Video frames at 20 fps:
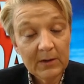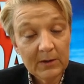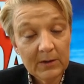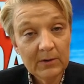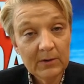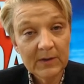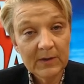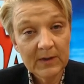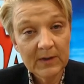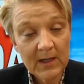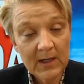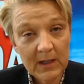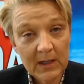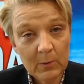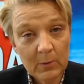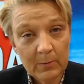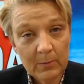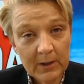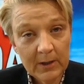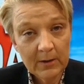to decide
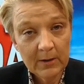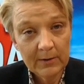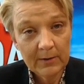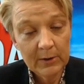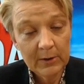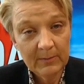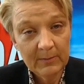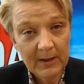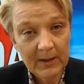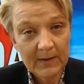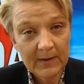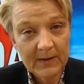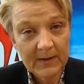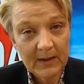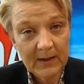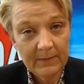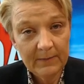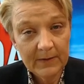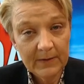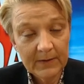where we're going to make the
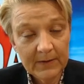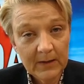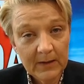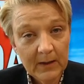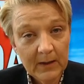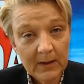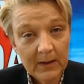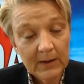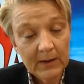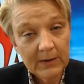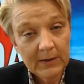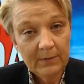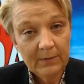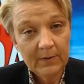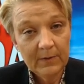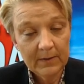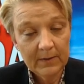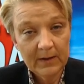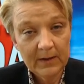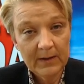savings. So if
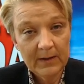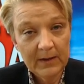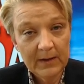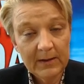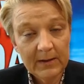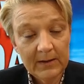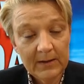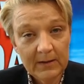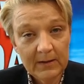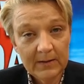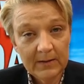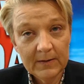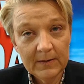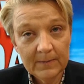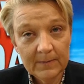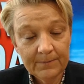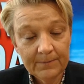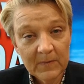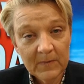you've got any ideas,